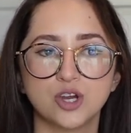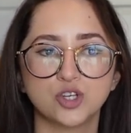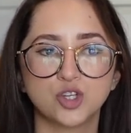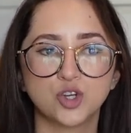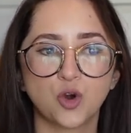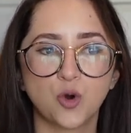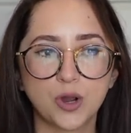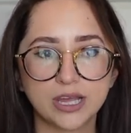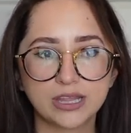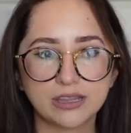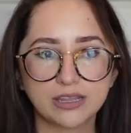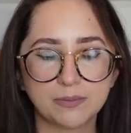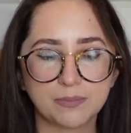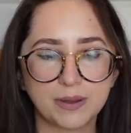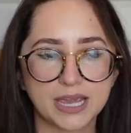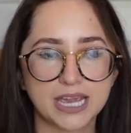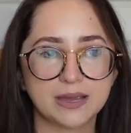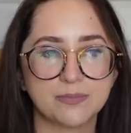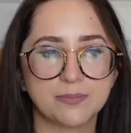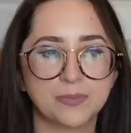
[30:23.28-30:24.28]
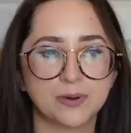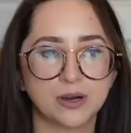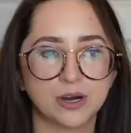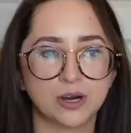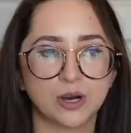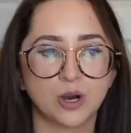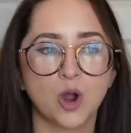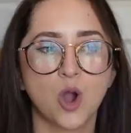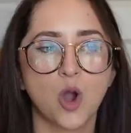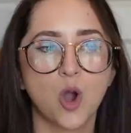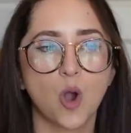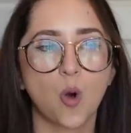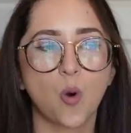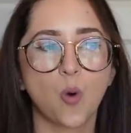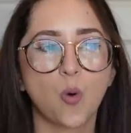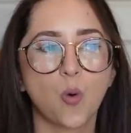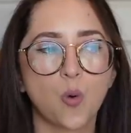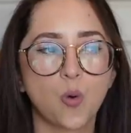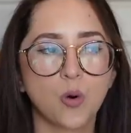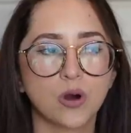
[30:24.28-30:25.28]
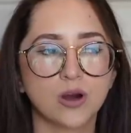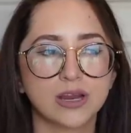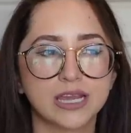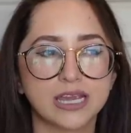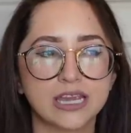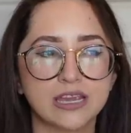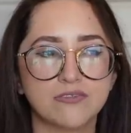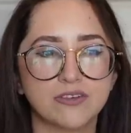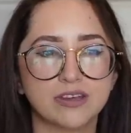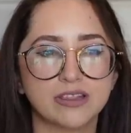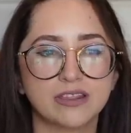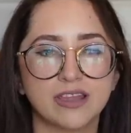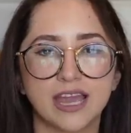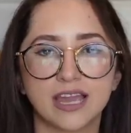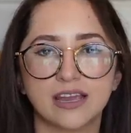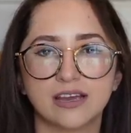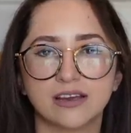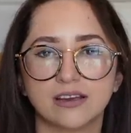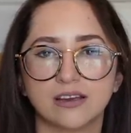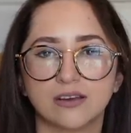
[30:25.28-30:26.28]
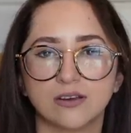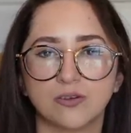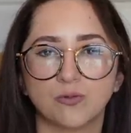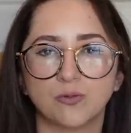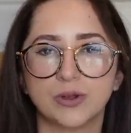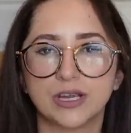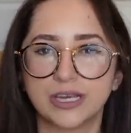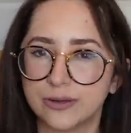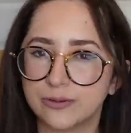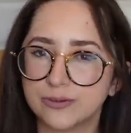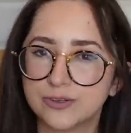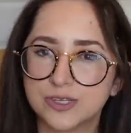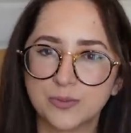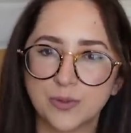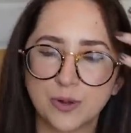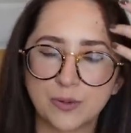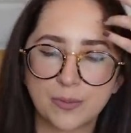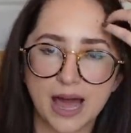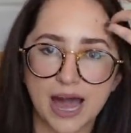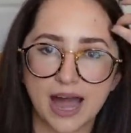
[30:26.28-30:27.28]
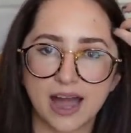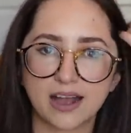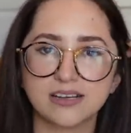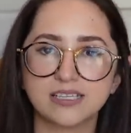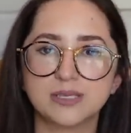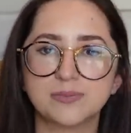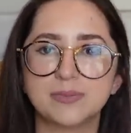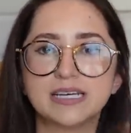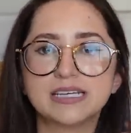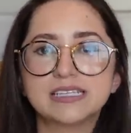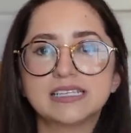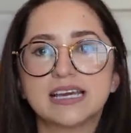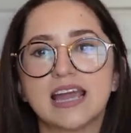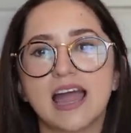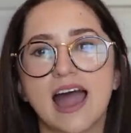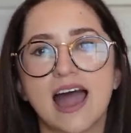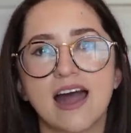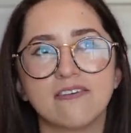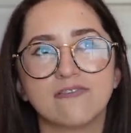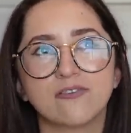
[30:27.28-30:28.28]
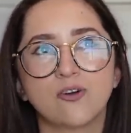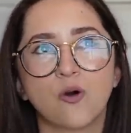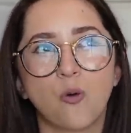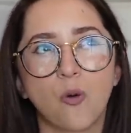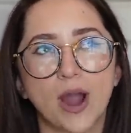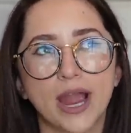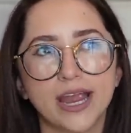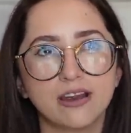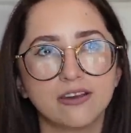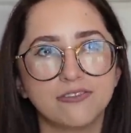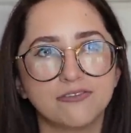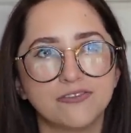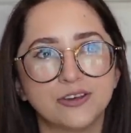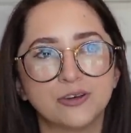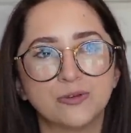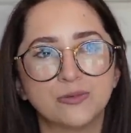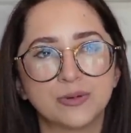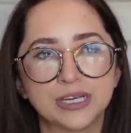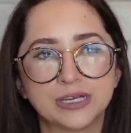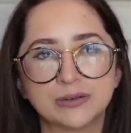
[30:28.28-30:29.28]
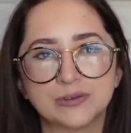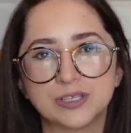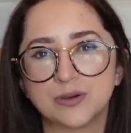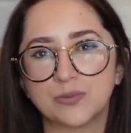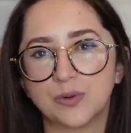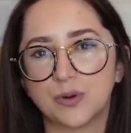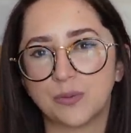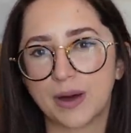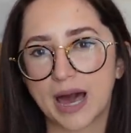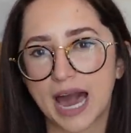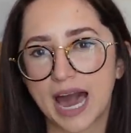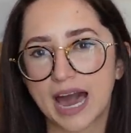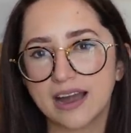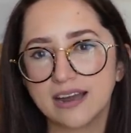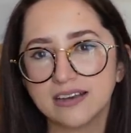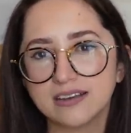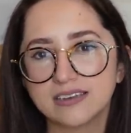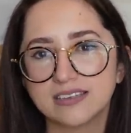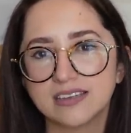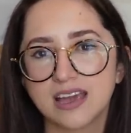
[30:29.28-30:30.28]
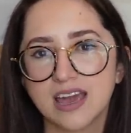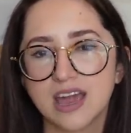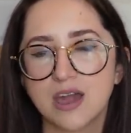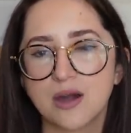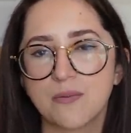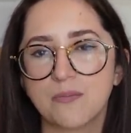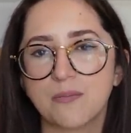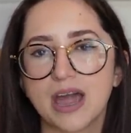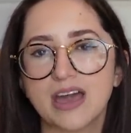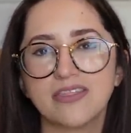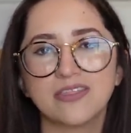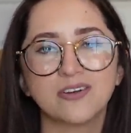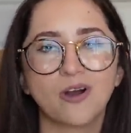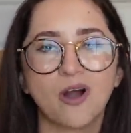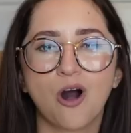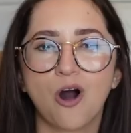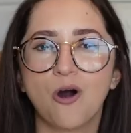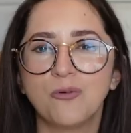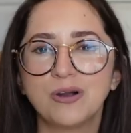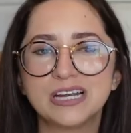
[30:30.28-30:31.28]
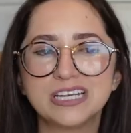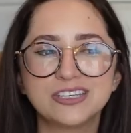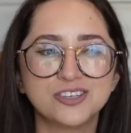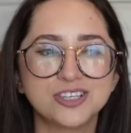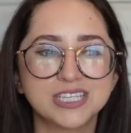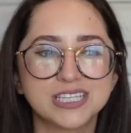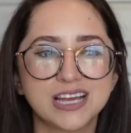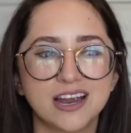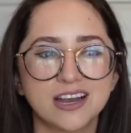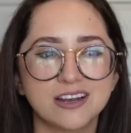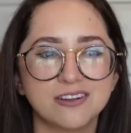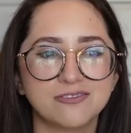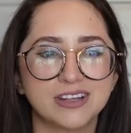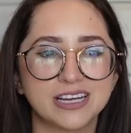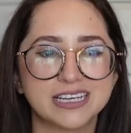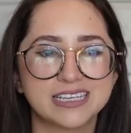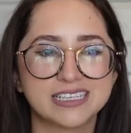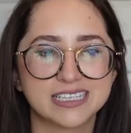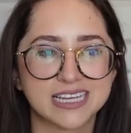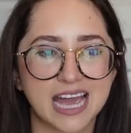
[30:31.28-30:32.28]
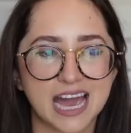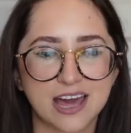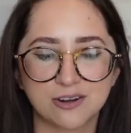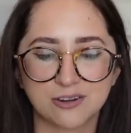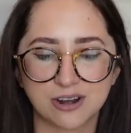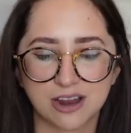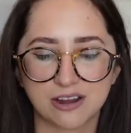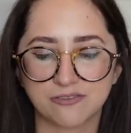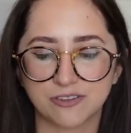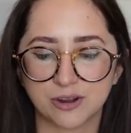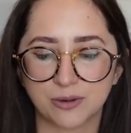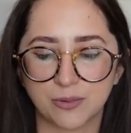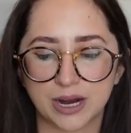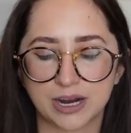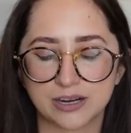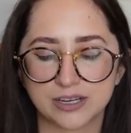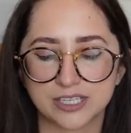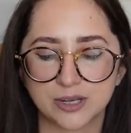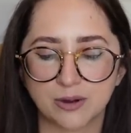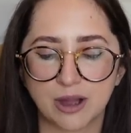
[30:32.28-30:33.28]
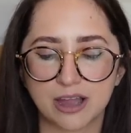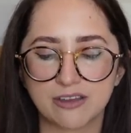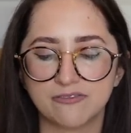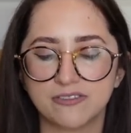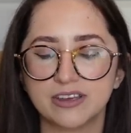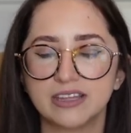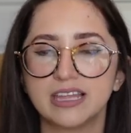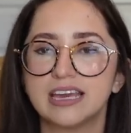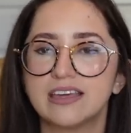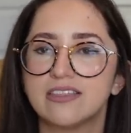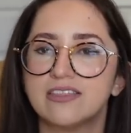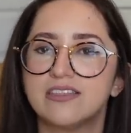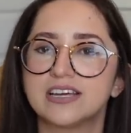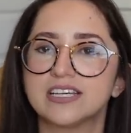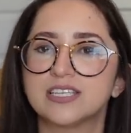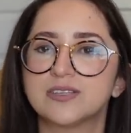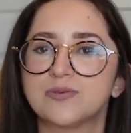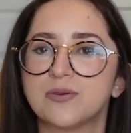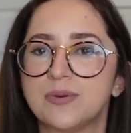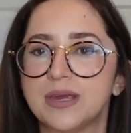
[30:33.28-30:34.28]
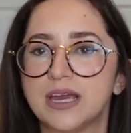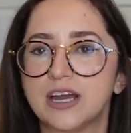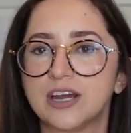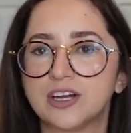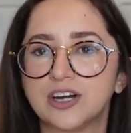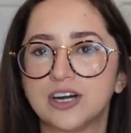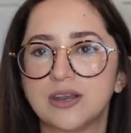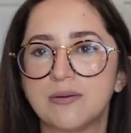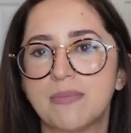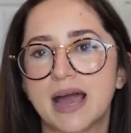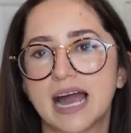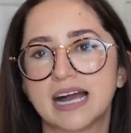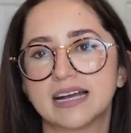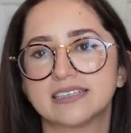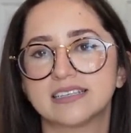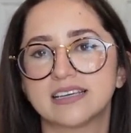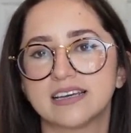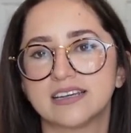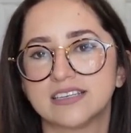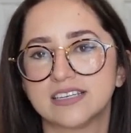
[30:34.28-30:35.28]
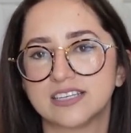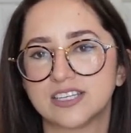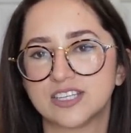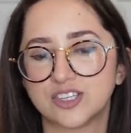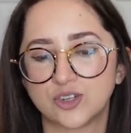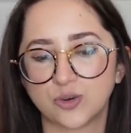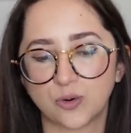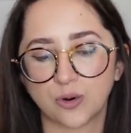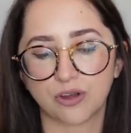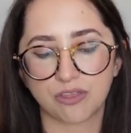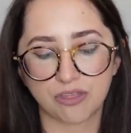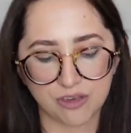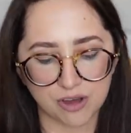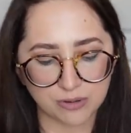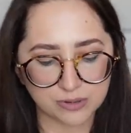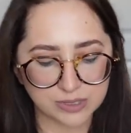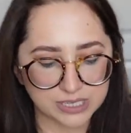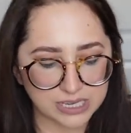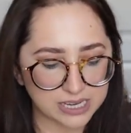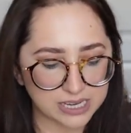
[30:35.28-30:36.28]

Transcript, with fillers: toilet paper, or even like reusable bags, because I have quite a few reusable bags and they're always just kind of like scattered everywhere. So I feel like this would be a good basket to store those